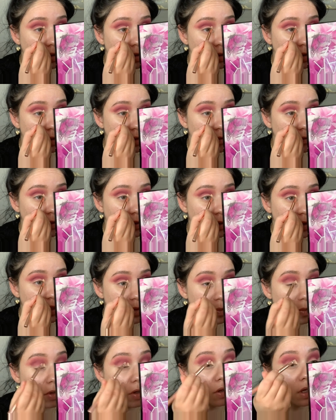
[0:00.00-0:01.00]
very
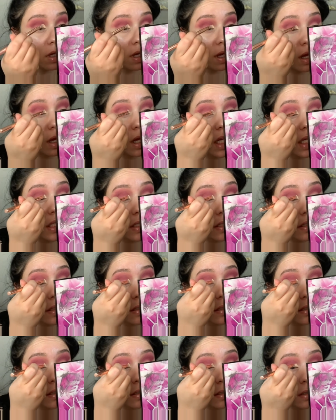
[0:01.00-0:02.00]
small cut.
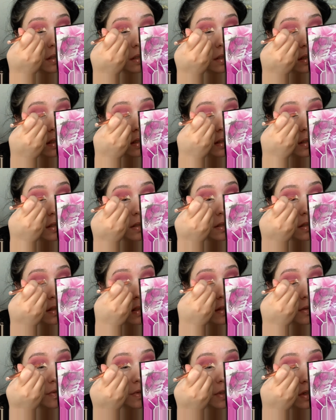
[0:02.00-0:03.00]
Oh, this is
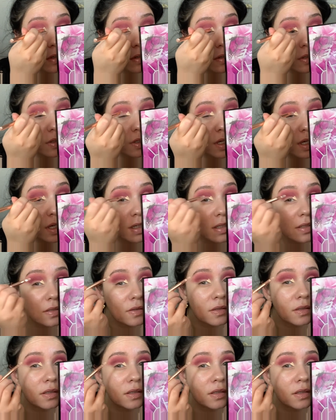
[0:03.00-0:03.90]
difficult, you guys.